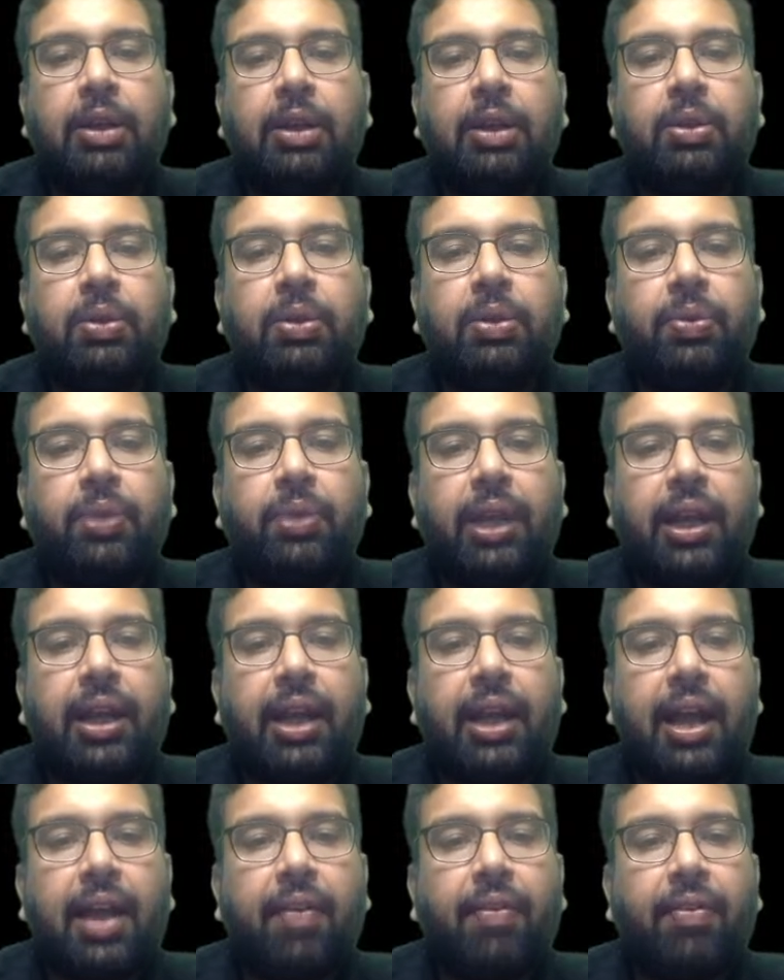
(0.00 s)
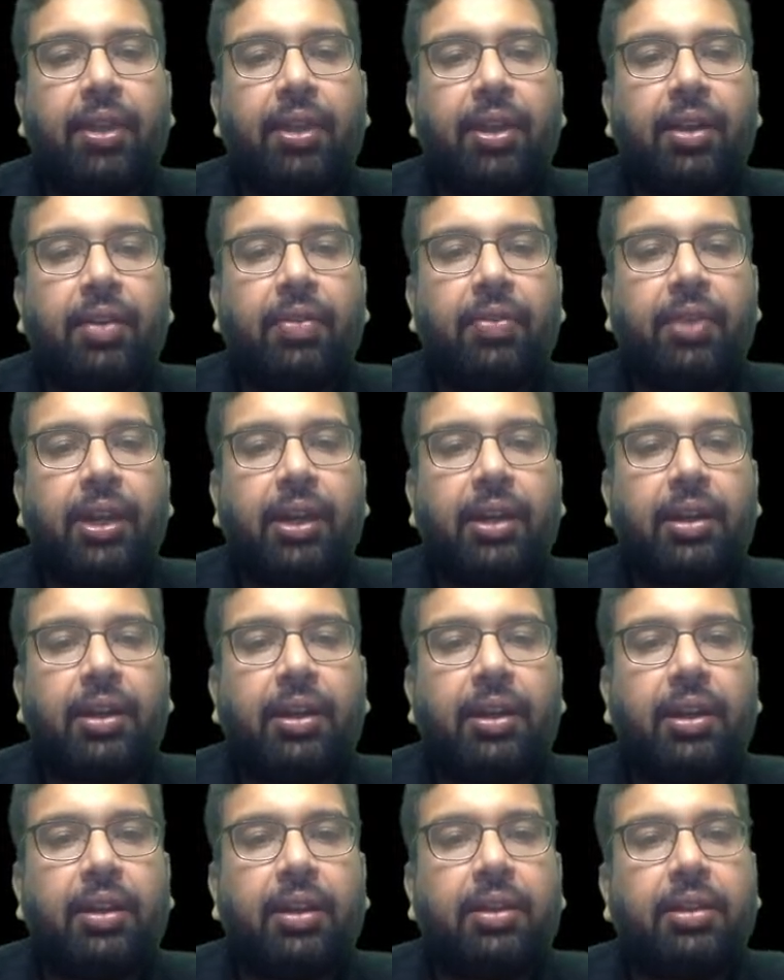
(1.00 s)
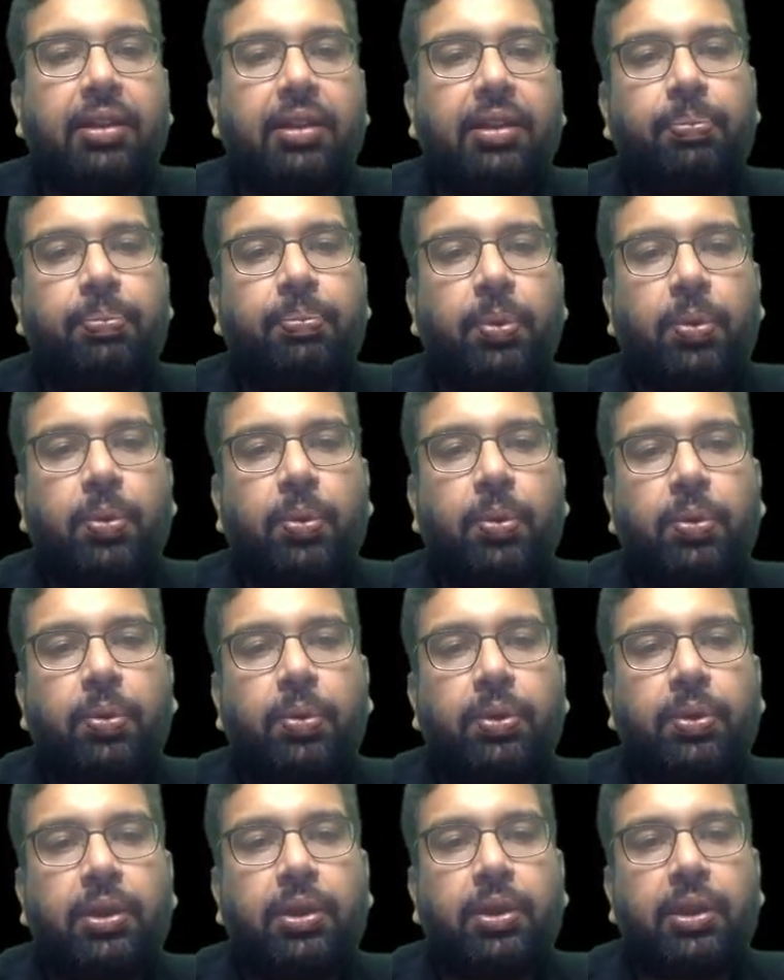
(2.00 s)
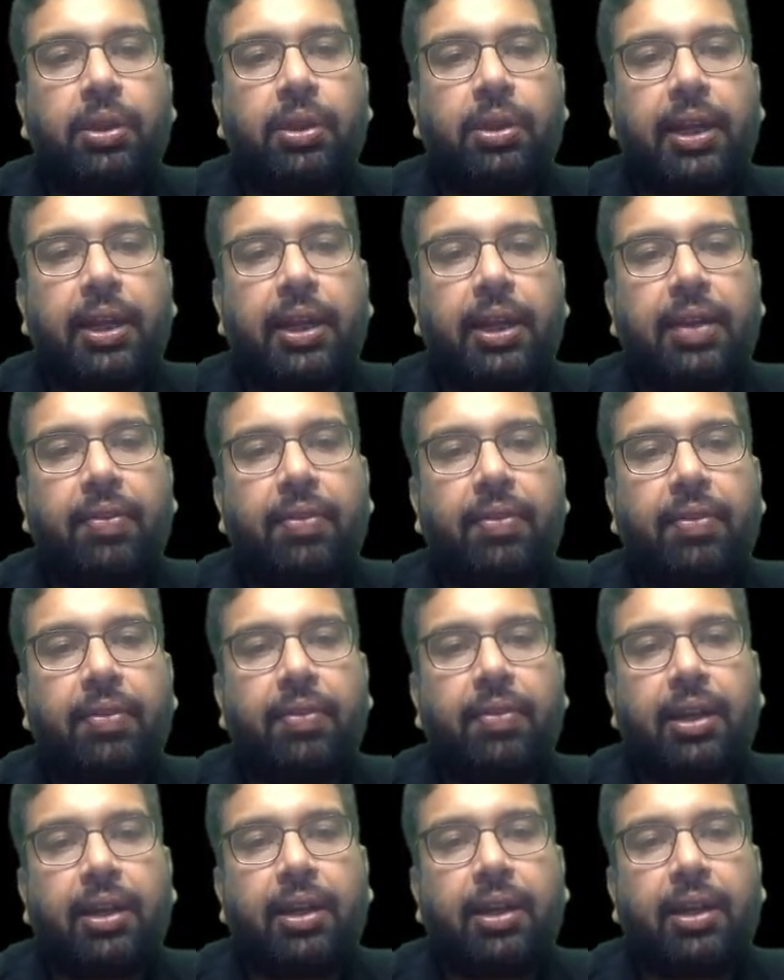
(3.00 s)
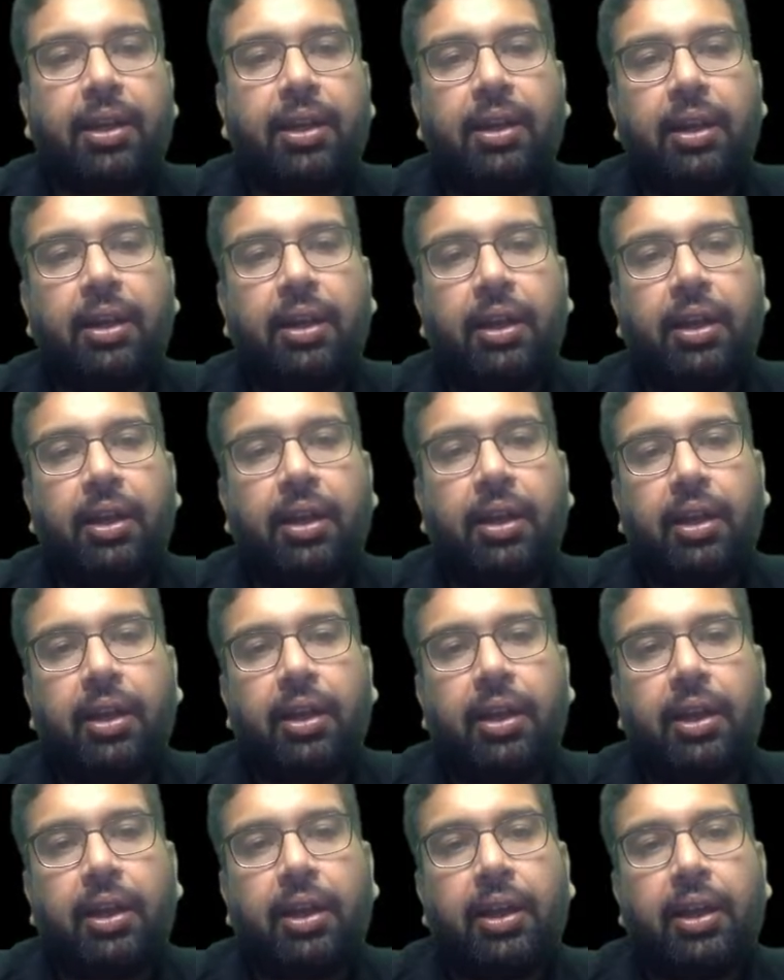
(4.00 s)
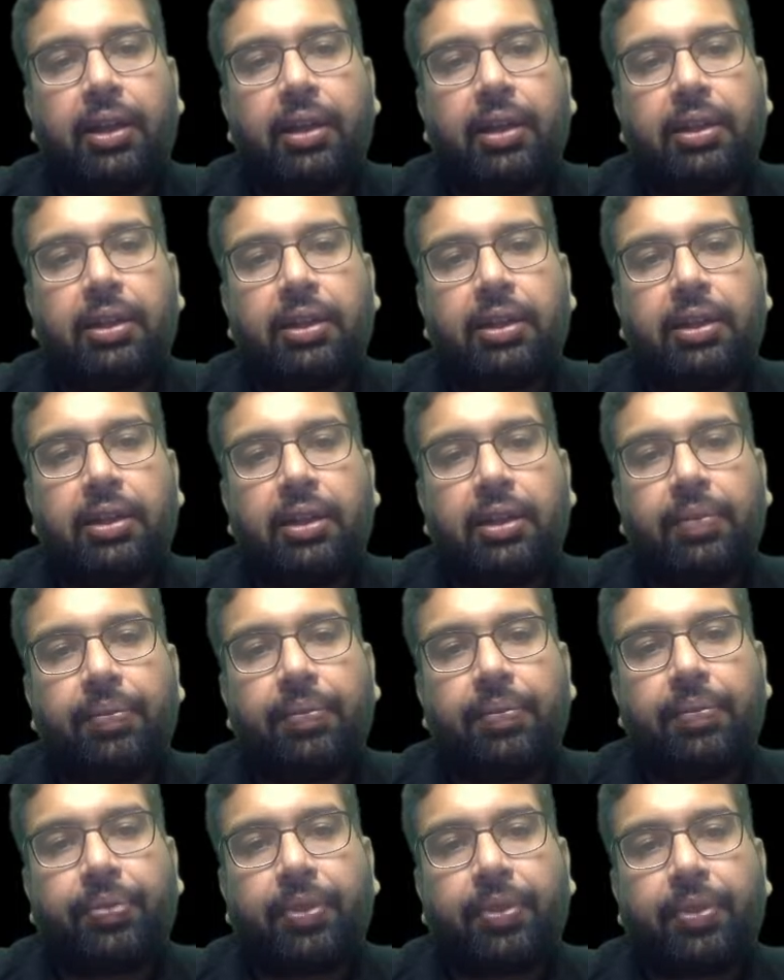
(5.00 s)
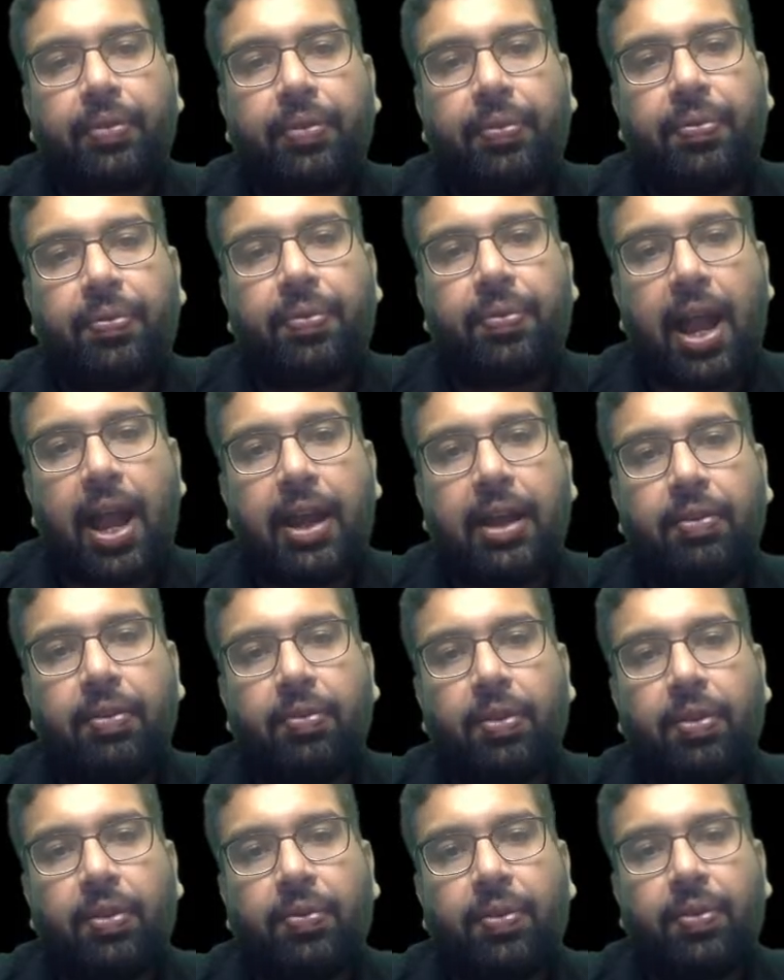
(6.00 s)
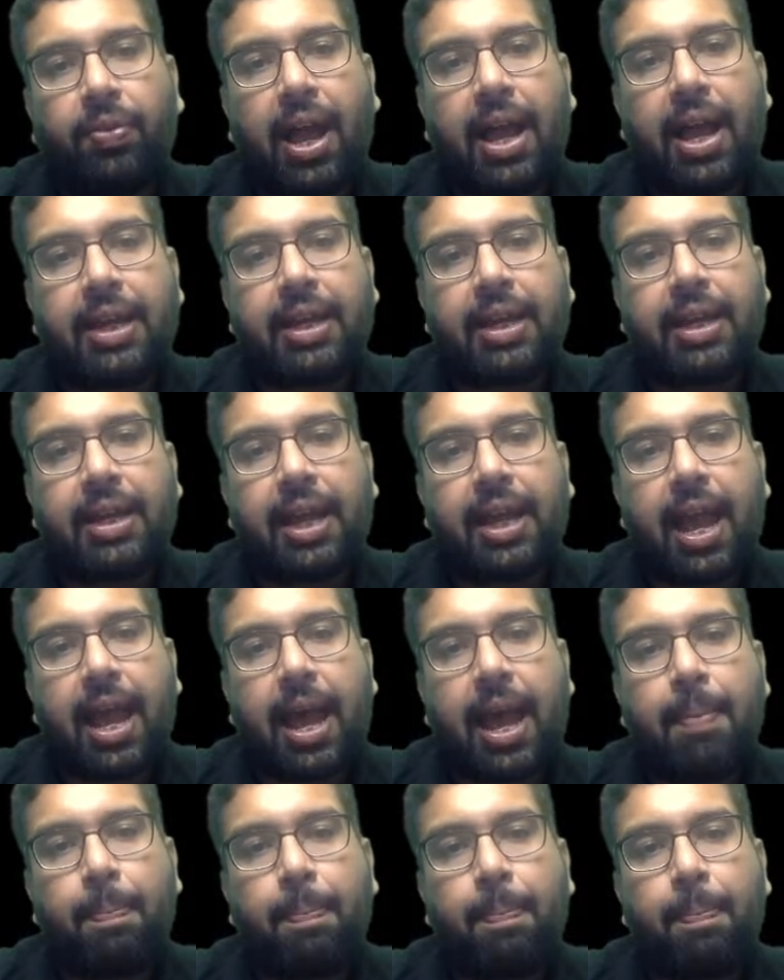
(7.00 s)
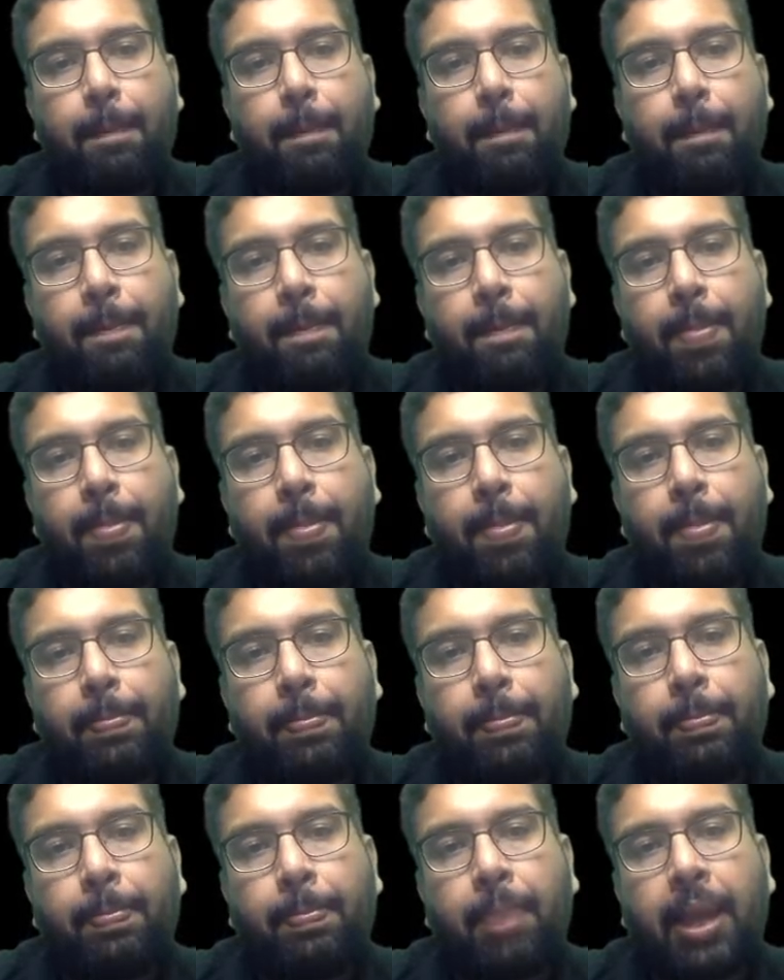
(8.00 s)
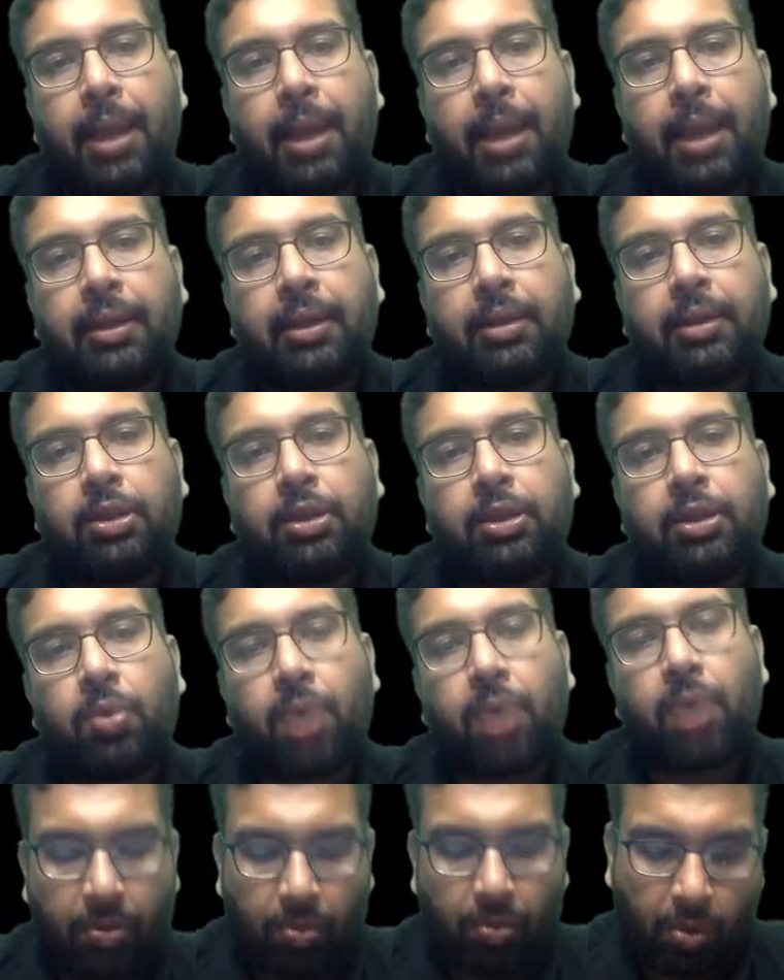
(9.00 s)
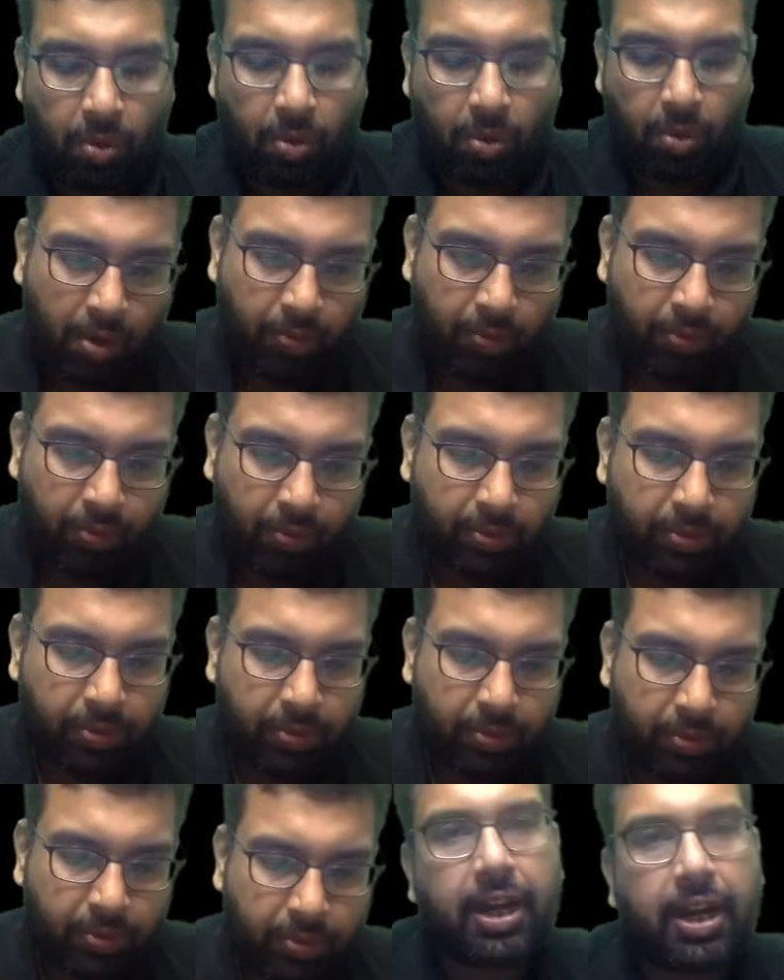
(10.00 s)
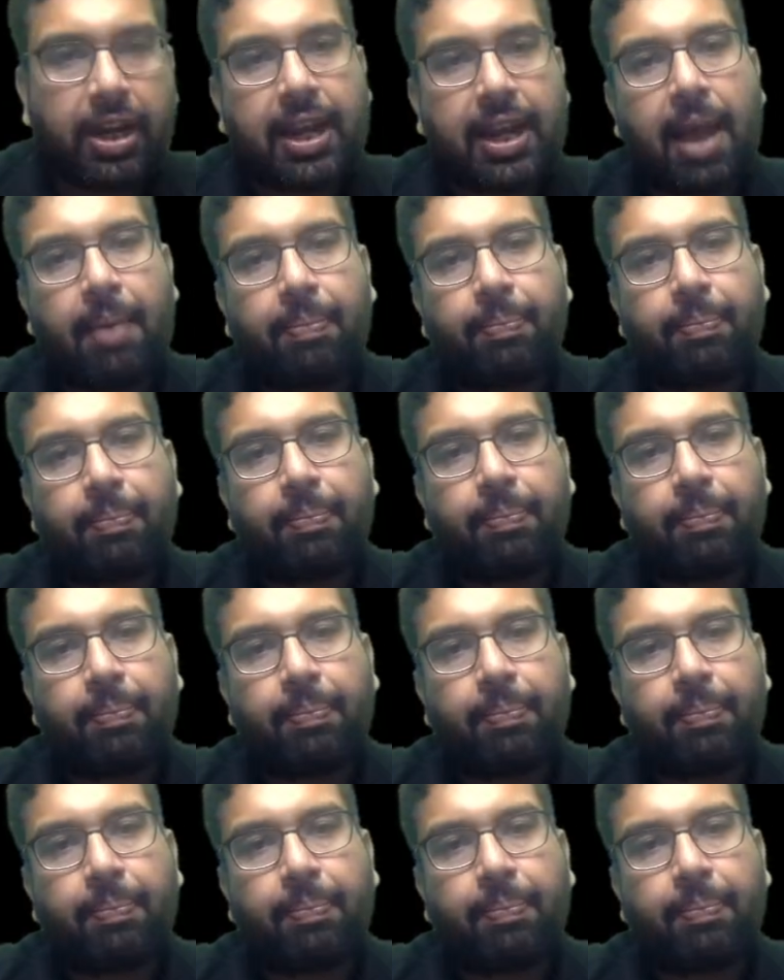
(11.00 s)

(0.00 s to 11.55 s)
So we are having a vector. Let's suppose the A vector is the 5 of I cap minus 12 of j cap.